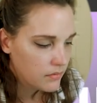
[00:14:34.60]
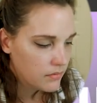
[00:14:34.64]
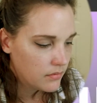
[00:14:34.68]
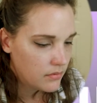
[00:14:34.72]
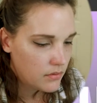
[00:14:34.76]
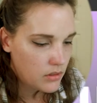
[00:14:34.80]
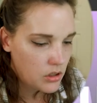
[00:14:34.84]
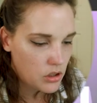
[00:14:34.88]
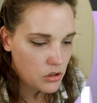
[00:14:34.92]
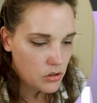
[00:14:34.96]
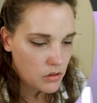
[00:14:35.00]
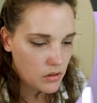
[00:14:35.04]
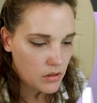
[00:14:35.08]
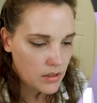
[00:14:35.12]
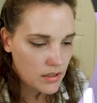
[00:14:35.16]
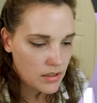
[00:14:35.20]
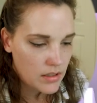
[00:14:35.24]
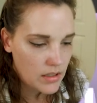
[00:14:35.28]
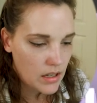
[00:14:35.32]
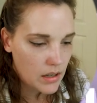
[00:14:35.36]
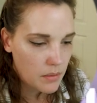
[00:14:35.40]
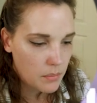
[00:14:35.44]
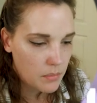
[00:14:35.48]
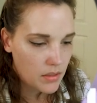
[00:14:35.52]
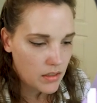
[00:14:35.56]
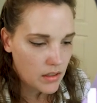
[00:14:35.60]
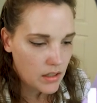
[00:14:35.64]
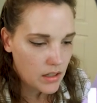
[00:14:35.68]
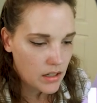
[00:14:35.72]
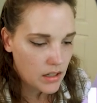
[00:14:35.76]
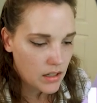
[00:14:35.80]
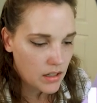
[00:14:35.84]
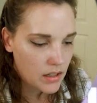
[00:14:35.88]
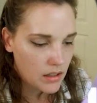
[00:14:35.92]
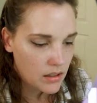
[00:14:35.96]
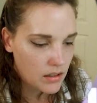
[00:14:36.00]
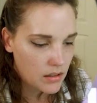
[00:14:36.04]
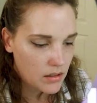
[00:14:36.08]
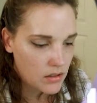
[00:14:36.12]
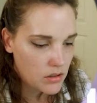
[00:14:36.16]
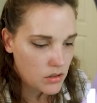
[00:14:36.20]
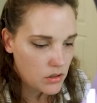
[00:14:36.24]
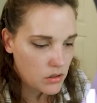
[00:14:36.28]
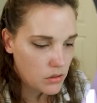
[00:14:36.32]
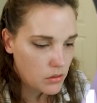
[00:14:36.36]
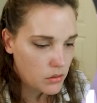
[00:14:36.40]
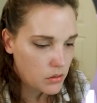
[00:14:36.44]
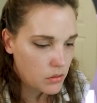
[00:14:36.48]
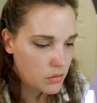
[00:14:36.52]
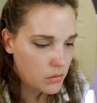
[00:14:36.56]
You can do the same thing
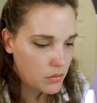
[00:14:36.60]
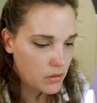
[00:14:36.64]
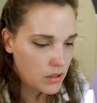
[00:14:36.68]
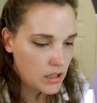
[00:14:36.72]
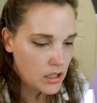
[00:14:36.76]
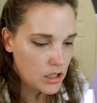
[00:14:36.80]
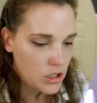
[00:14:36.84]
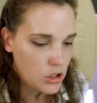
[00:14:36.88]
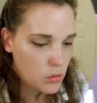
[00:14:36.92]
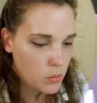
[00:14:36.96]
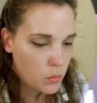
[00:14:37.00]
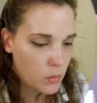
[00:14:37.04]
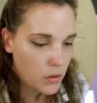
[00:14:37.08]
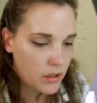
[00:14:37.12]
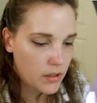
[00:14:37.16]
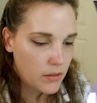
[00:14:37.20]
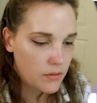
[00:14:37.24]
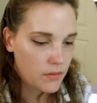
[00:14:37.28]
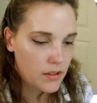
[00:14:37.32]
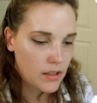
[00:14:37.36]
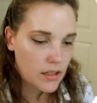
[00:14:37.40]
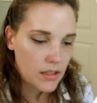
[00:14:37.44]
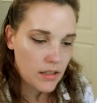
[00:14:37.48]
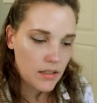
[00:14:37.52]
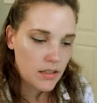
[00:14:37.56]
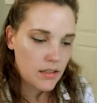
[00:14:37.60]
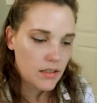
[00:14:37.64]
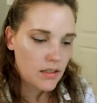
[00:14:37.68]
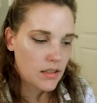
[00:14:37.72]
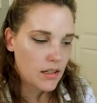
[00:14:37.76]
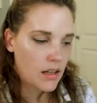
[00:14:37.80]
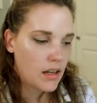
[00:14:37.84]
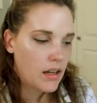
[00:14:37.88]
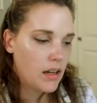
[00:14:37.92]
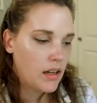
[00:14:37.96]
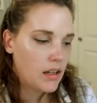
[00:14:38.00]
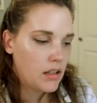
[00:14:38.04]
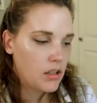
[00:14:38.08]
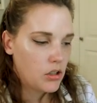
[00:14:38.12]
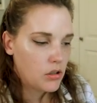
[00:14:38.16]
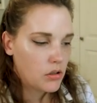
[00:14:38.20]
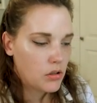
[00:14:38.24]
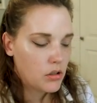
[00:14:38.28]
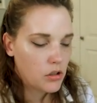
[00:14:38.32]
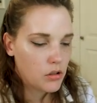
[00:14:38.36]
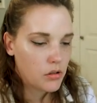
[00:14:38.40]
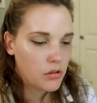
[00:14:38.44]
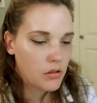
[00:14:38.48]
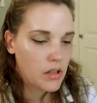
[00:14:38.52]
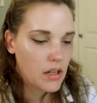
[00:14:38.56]
to each one of these, and you can
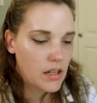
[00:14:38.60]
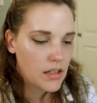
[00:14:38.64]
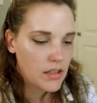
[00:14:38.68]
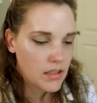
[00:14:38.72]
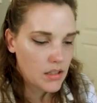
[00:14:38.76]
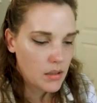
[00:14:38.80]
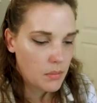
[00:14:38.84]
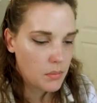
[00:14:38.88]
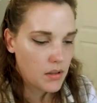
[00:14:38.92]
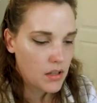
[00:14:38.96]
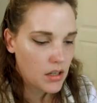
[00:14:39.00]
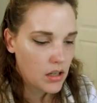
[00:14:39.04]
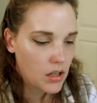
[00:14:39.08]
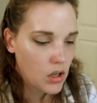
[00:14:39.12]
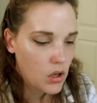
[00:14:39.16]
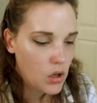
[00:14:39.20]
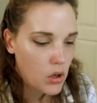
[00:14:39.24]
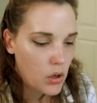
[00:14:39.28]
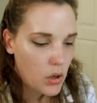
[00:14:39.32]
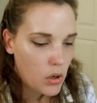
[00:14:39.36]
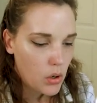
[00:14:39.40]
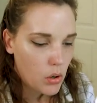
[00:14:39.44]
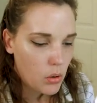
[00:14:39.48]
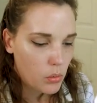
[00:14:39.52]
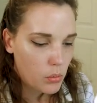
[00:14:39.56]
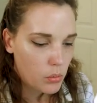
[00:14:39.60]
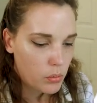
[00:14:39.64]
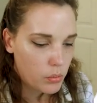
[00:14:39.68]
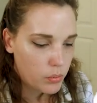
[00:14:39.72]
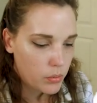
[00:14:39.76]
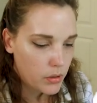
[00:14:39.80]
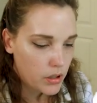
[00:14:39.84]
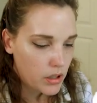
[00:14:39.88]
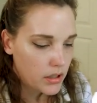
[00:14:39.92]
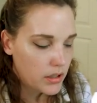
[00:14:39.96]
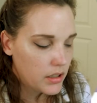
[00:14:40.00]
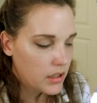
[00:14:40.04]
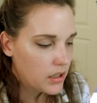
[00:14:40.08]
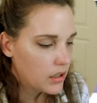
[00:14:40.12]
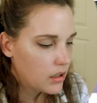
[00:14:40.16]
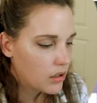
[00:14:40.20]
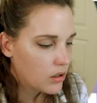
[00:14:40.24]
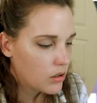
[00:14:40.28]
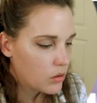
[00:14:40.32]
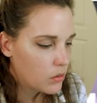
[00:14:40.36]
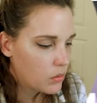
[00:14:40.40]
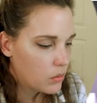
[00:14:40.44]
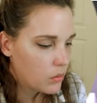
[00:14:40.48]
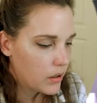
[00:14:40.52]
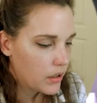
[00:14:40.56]
create something really
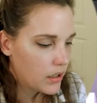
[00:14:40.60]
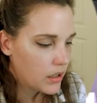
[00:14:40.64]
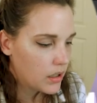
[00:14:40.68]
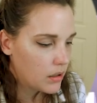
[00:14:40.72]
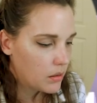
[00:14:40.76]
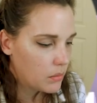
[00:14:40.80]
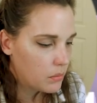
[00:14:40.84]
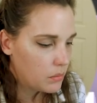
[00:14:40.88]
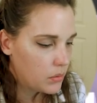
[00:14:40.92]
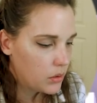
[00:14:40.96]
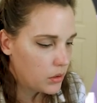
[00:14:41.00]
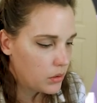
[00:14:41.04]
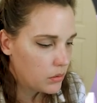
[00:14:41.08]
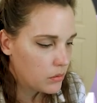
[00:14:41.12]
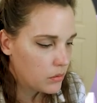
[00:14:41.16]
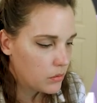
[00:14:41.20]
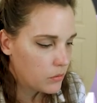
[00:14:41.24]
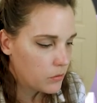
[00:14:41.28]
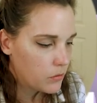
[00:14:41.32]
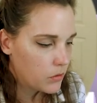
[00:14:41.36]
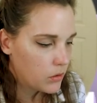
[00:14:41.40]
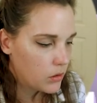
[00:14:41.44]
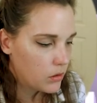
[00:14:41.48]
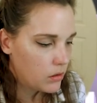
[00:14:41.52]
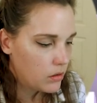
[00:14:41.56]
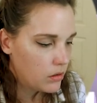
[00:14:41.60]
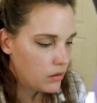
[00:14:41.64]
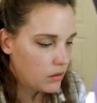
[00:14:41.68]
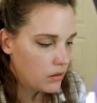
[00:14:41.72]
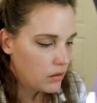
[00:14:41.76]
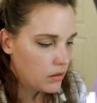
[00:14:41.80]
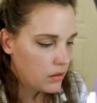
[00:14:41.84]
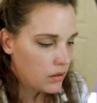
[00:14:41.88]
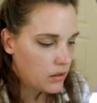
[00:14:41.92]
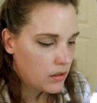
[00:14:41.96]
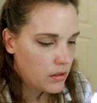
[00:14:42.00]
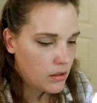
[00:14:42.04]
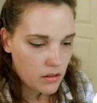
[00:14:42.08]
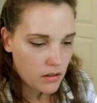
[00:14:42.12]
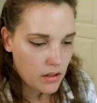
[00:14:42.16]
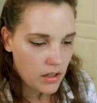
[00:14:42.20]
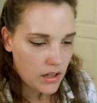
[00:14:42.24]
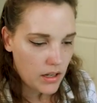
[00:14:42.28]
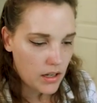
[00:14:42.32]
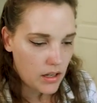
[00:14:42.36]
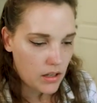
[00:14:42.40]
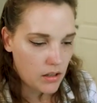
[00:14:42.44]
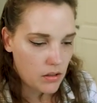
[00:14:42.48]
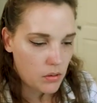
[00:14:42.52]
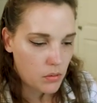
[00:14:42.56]
quite beautiful.
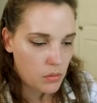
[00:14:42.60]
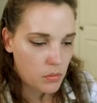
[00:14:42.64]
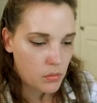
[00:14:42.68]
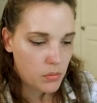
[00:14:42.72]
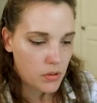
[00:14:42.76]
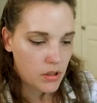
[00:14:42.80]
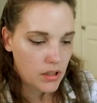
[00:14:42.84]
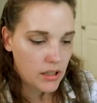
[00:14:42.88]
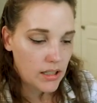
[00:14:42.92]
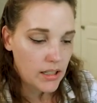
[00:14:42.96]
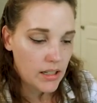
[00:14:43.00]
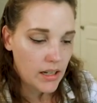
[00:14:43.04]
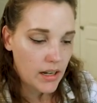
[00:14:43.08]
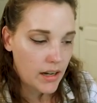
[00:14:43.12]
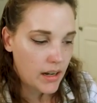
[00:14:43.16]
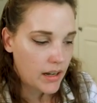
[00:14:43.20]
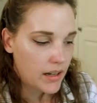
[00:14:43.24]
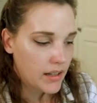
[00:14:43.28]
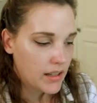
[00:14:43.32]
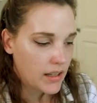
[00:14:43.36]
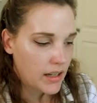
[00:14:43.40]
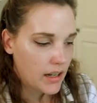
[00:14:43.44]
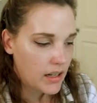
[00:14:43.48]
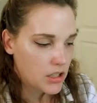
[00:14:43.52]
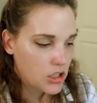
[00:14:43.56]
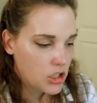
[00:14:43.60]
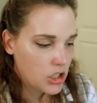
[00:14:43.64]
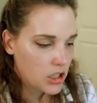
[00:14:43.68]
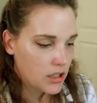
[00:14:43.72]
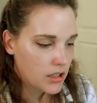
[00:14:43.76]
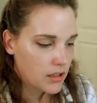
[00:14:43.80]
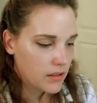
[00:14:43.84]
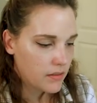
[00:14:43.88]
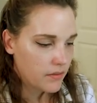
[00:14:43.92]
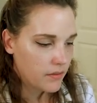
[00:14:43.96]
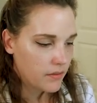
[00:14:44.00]
and really eye-catching.